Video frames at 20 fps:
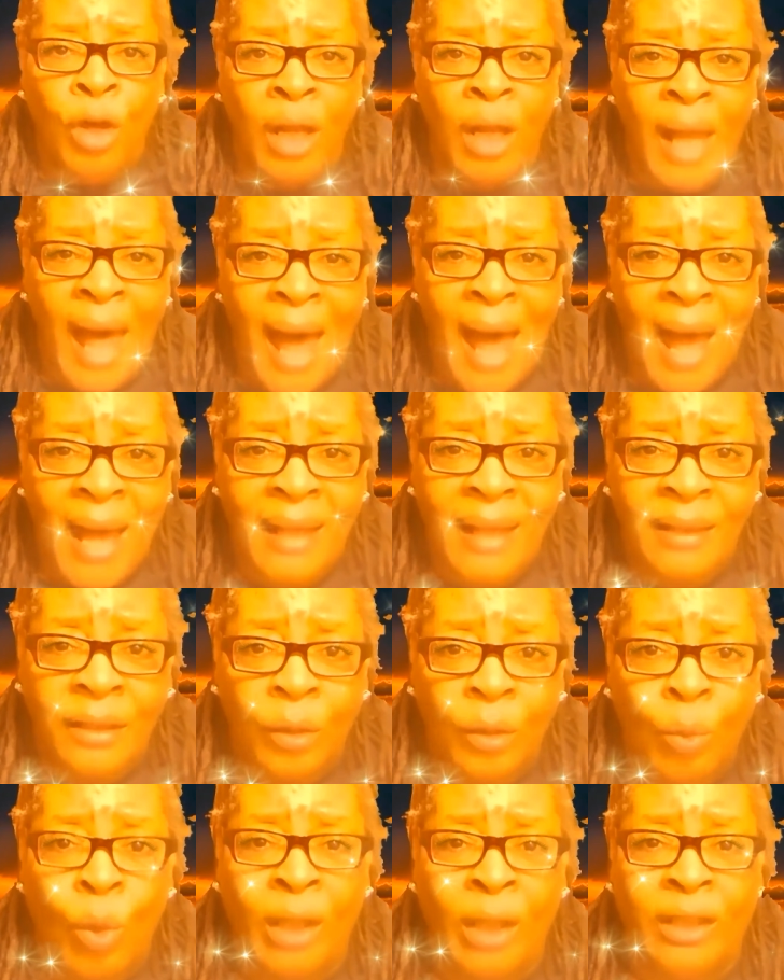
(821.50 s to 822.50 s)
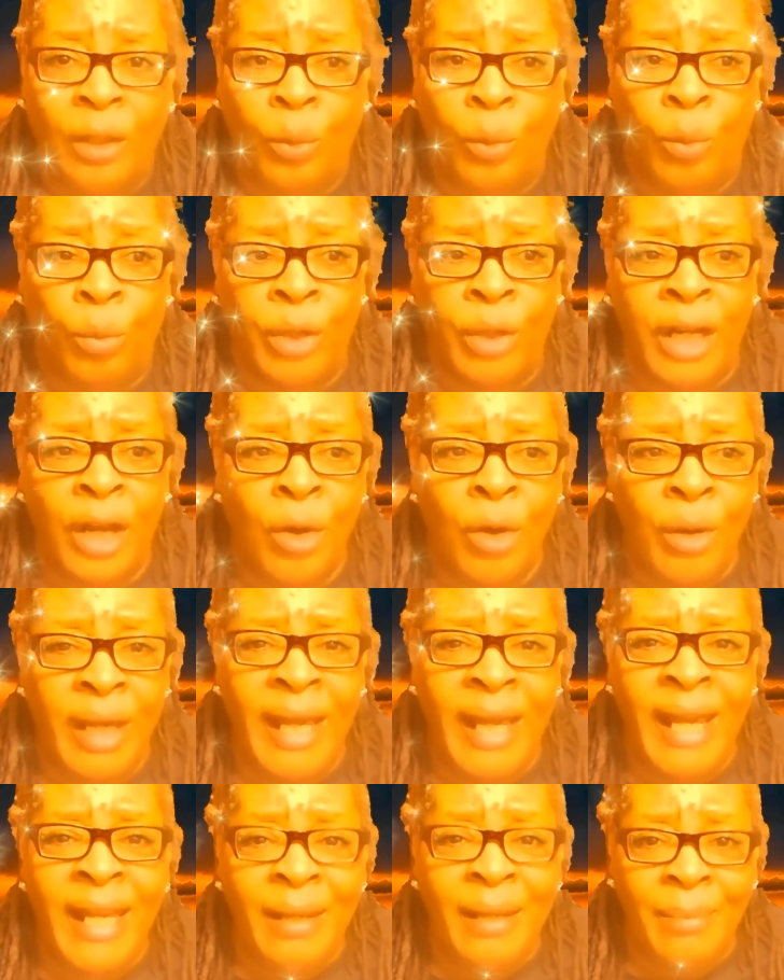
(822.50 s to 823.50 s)
And realize what the
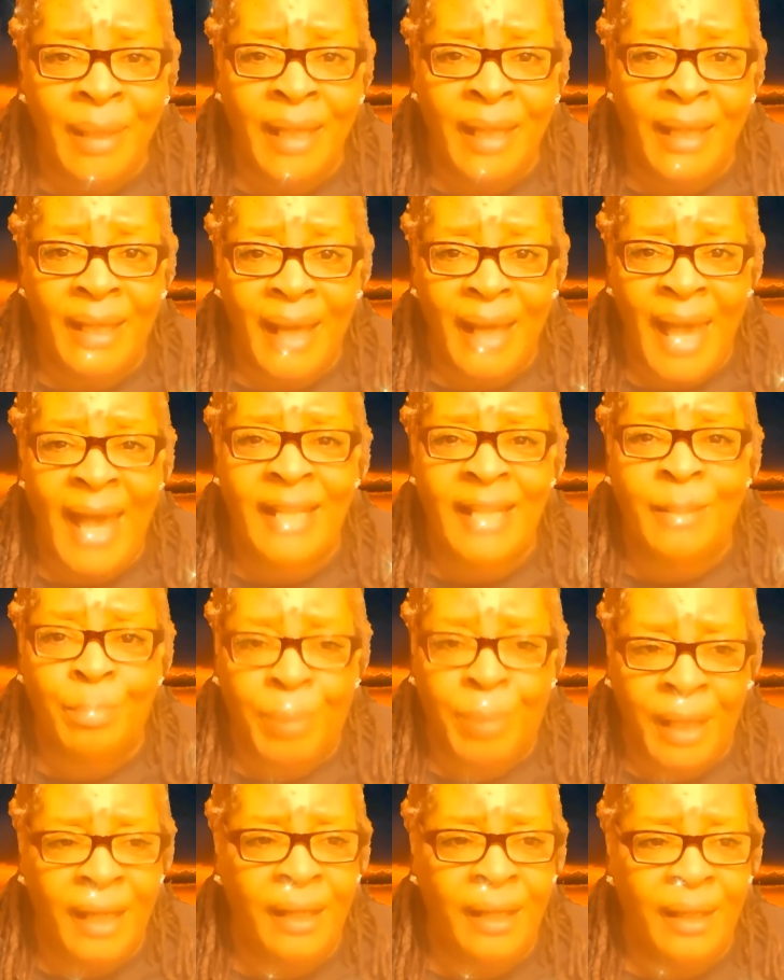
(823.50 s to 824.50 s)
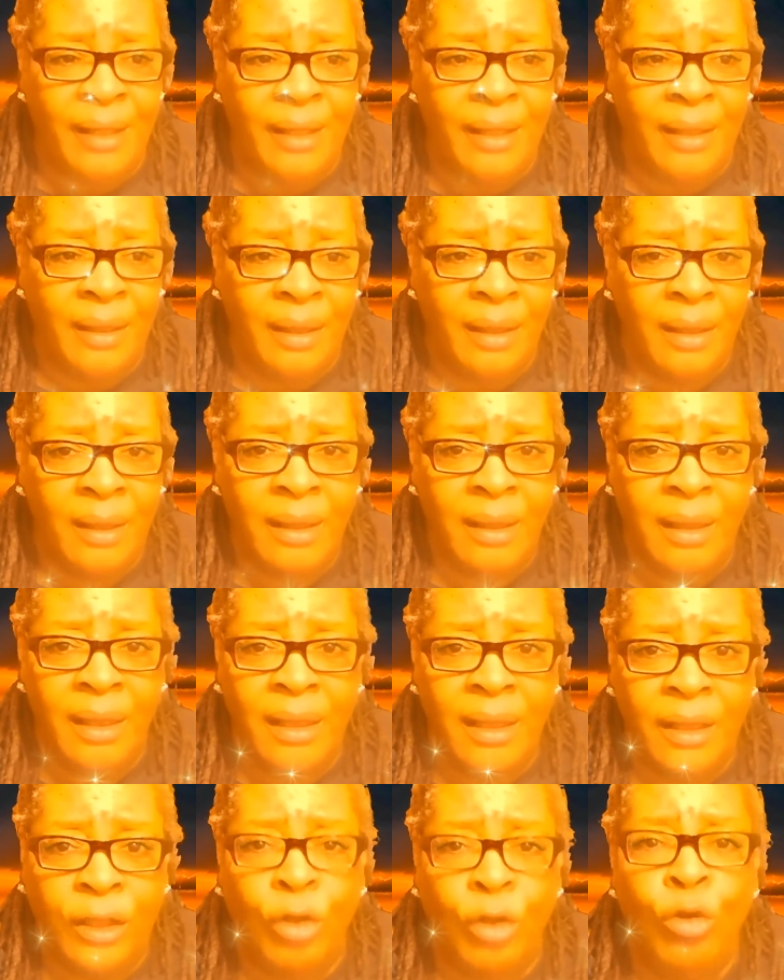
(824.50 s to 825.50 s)
real enemy has been
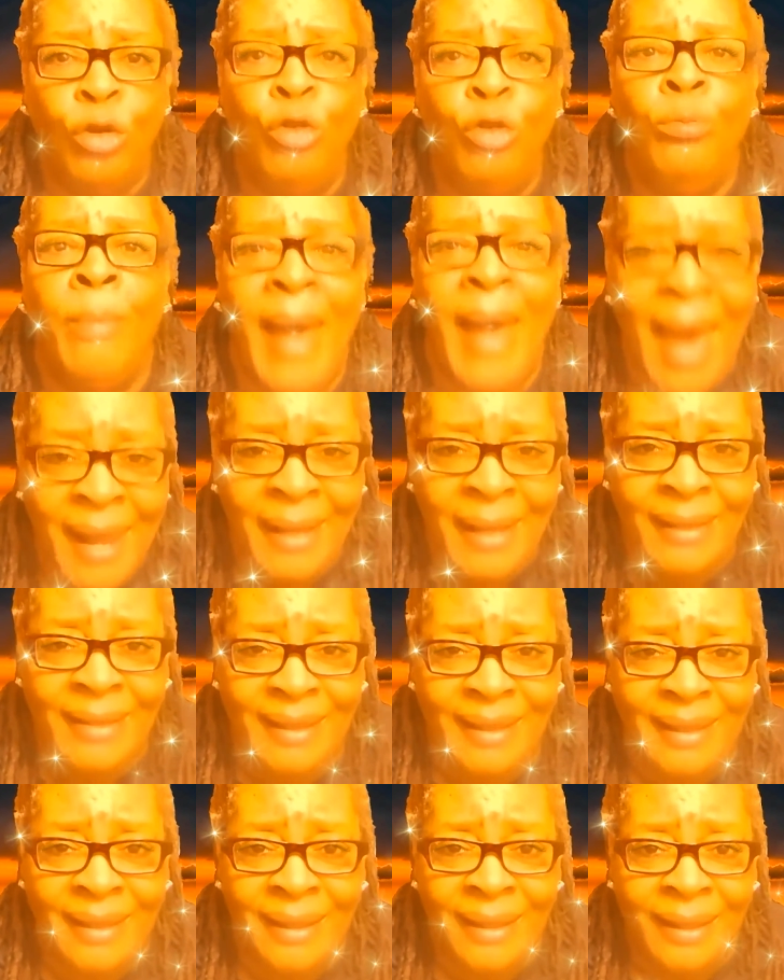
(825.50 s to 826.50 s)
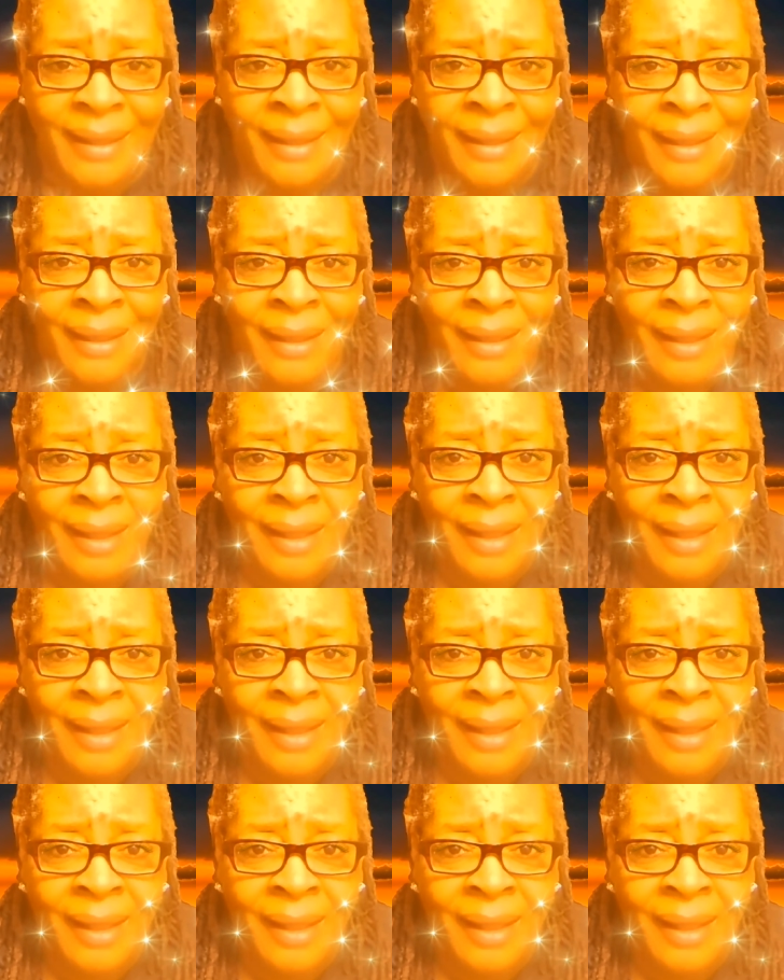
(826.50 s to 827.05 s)
to humanity.